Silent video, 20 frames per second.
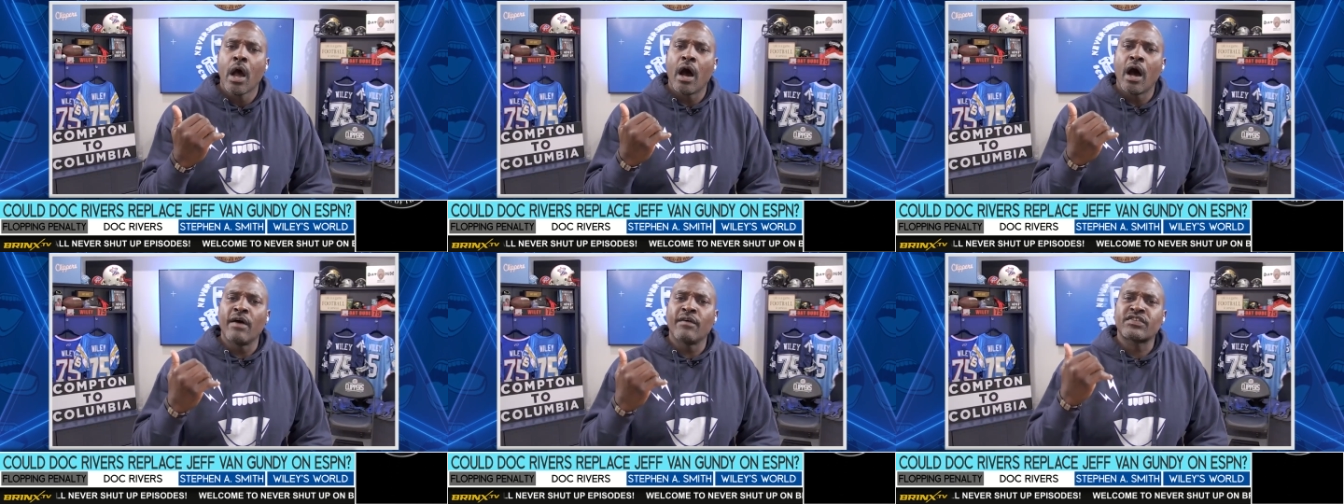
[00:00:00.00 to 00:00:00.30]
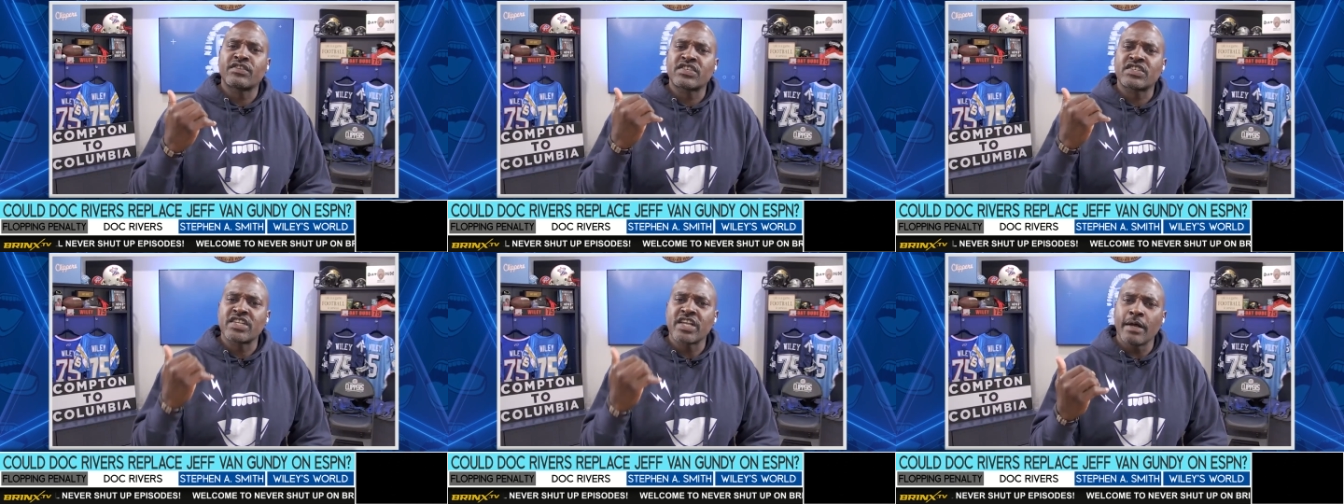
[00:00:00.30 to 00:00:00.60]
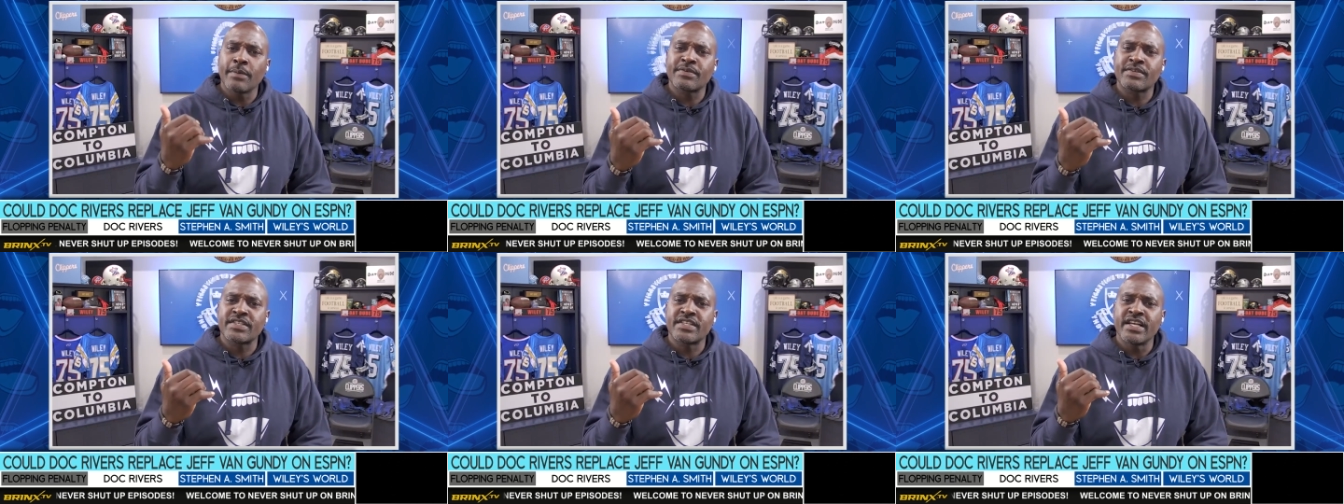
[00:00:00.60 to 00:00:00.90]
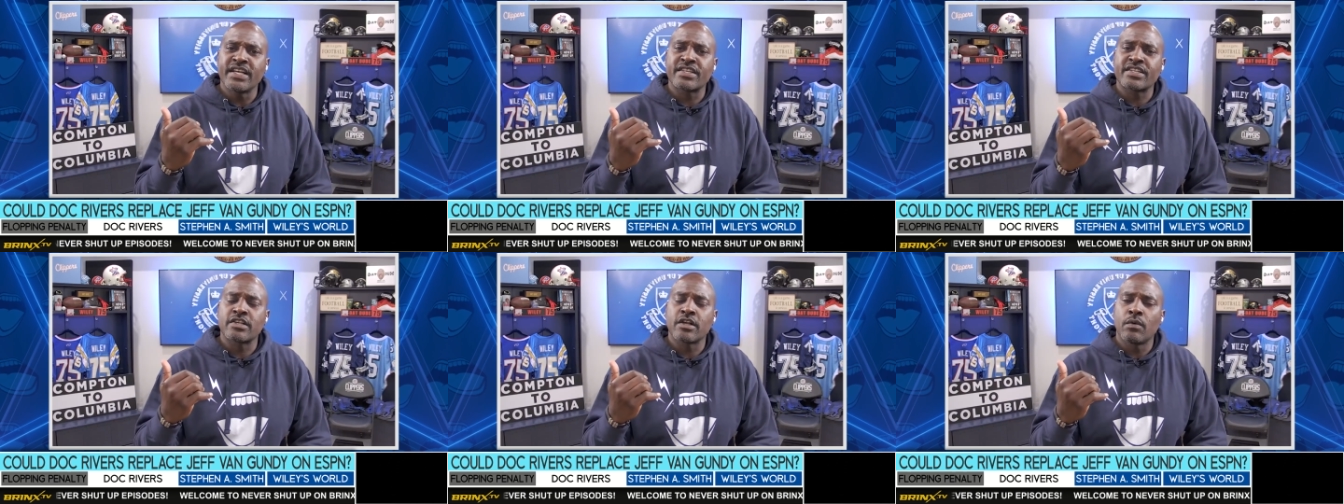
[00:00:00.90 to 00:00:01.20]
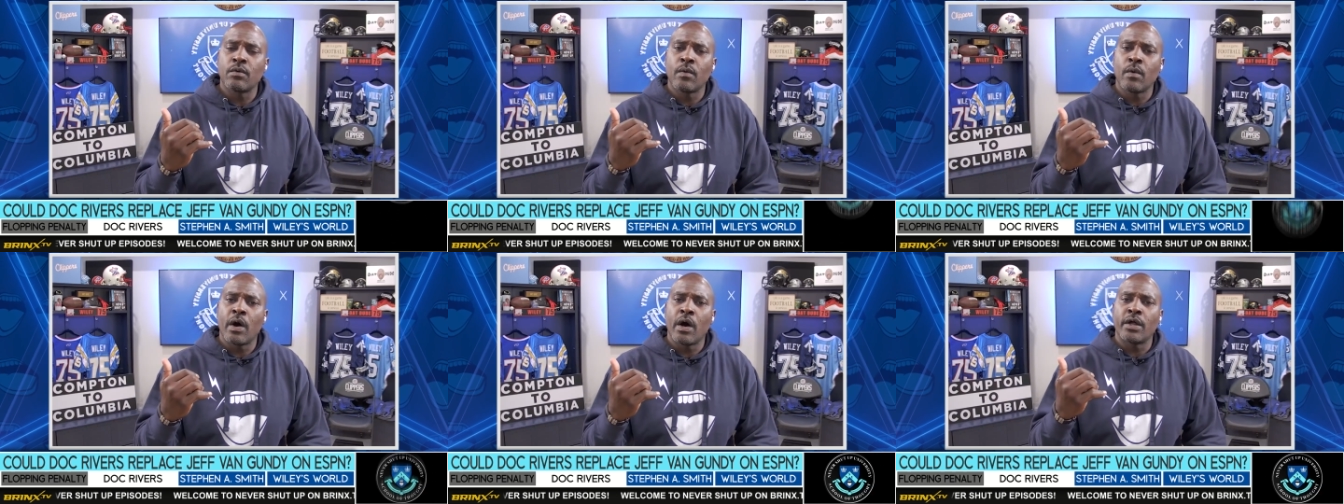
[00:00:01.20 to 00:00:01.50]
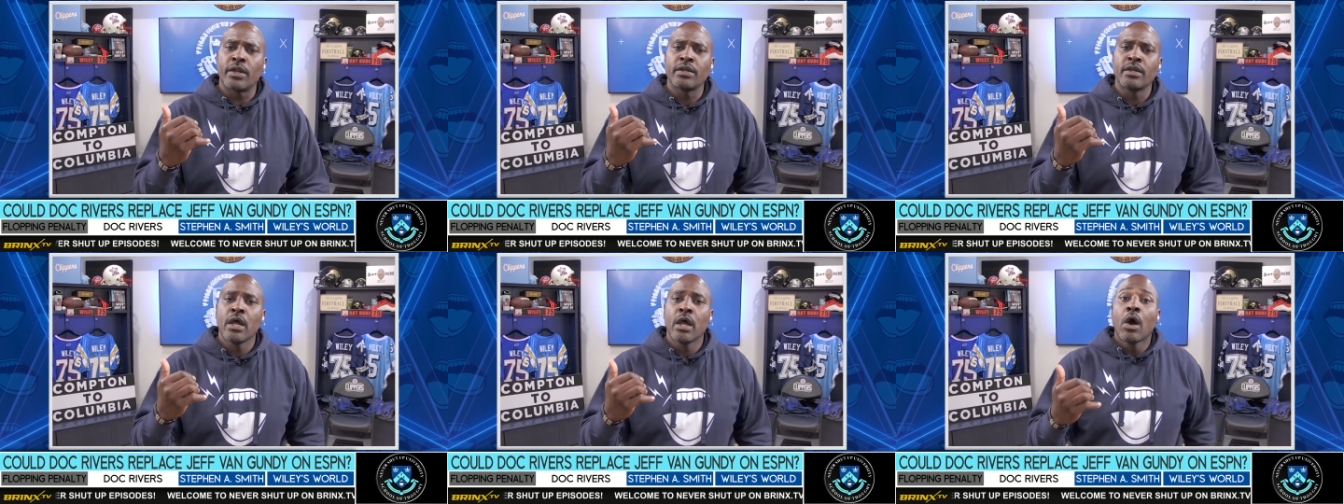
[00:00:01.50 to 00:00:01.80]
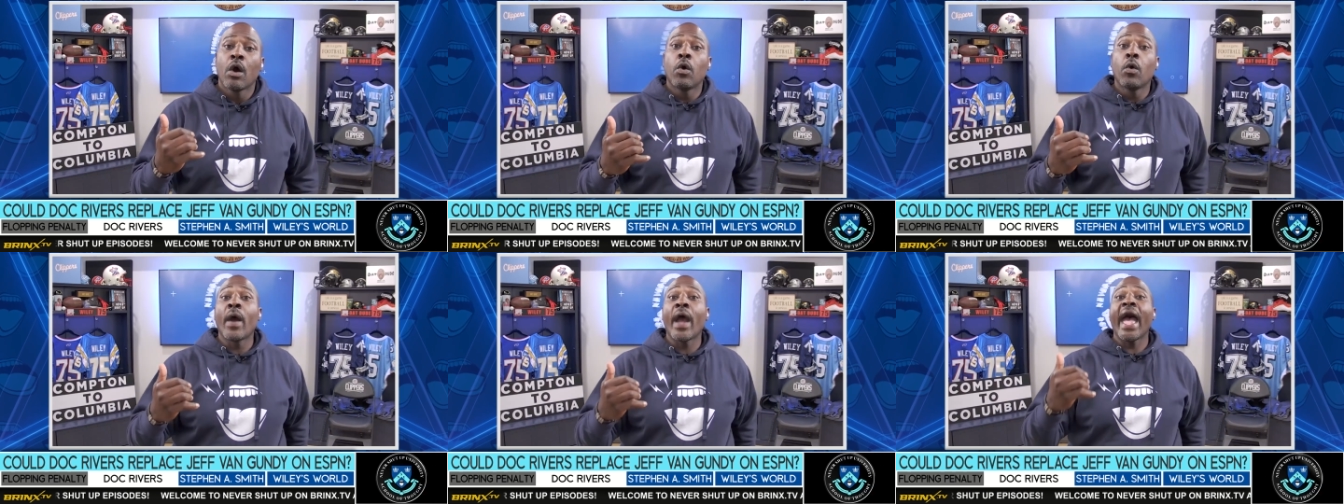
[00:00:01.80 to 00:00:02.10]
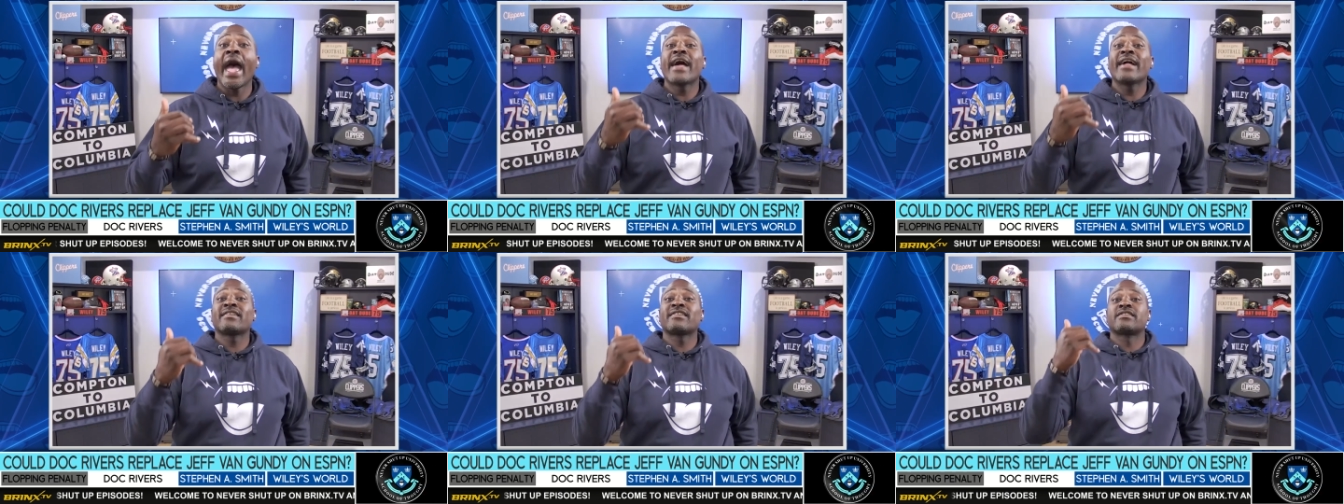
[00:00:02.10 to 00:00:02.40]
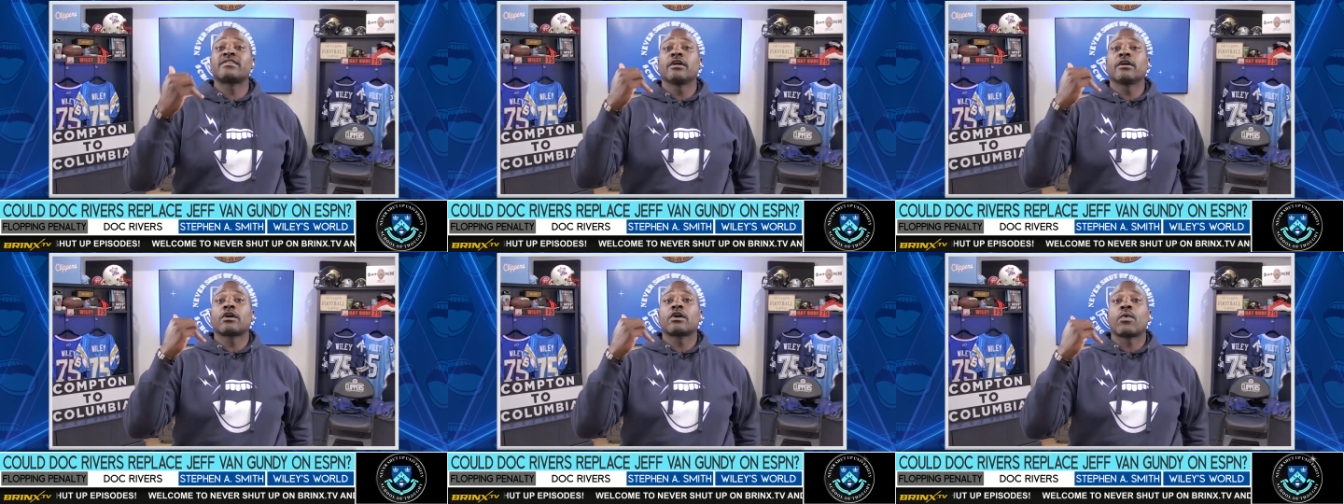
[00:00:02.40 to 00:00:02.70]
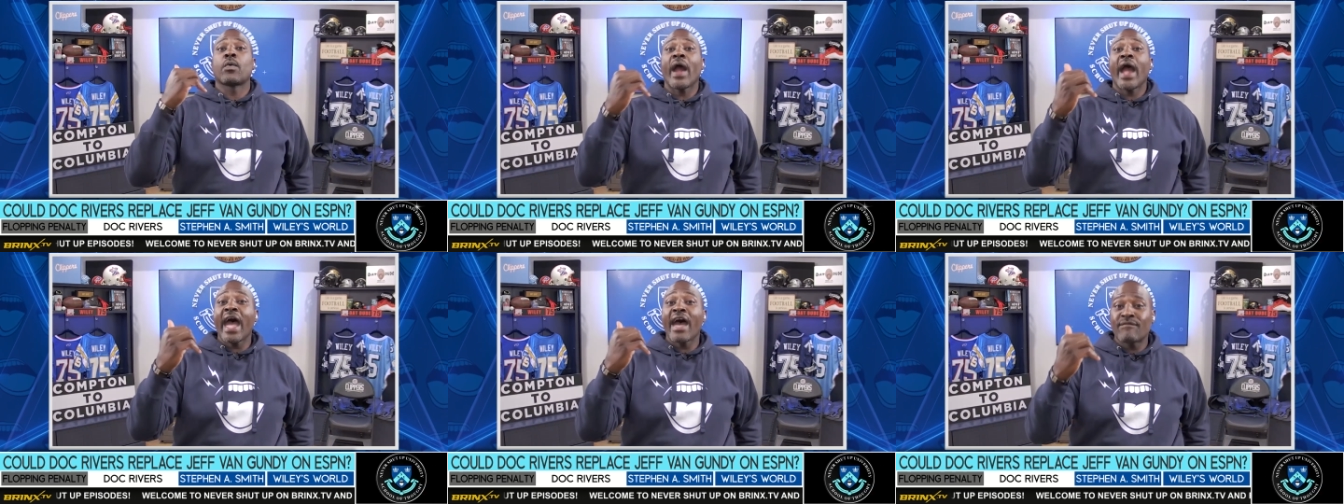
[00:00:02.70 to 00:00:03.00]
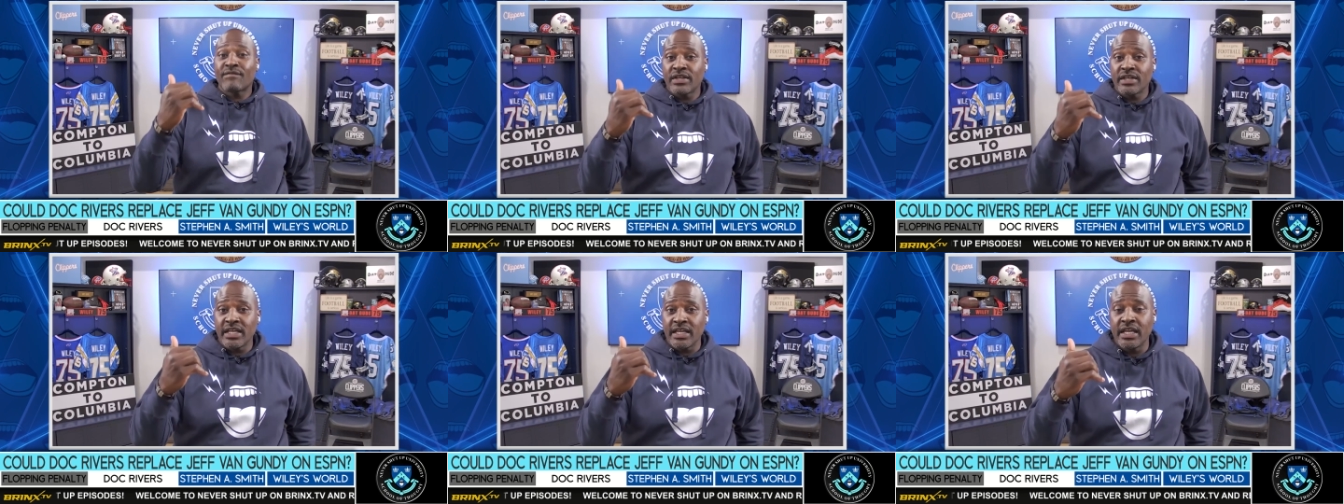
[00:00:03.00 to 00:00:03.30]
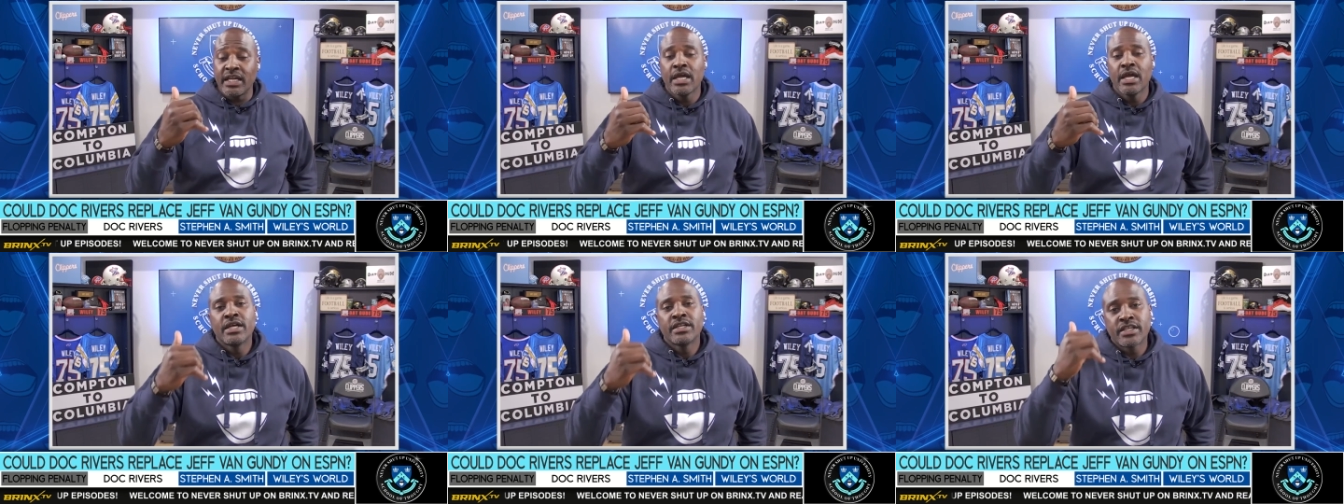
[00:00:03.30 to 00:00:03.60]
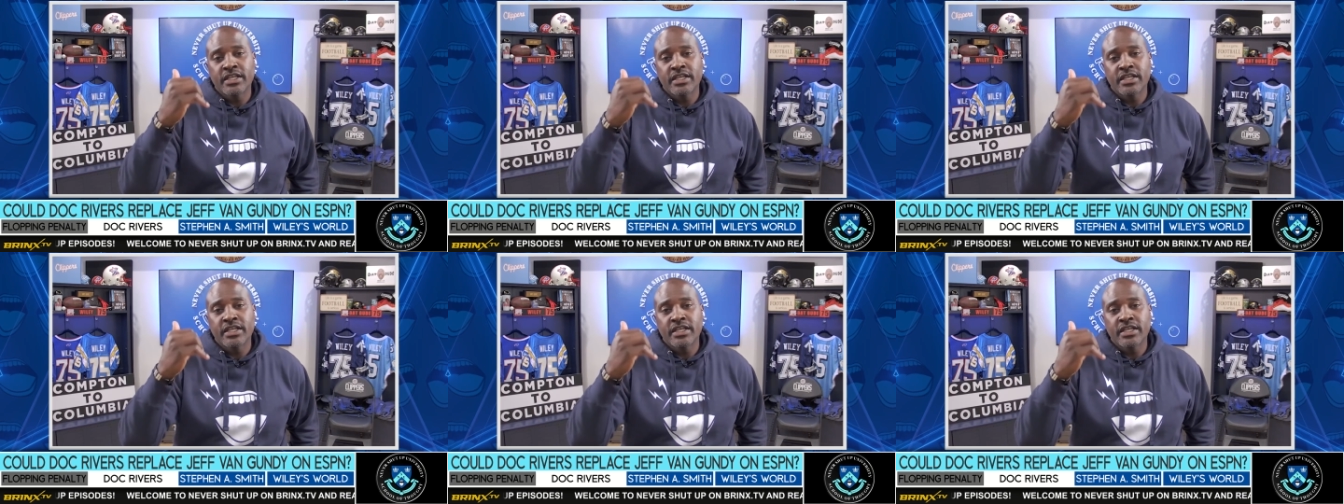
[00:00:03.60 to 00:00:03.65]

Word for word: of substance, someone who has the gravity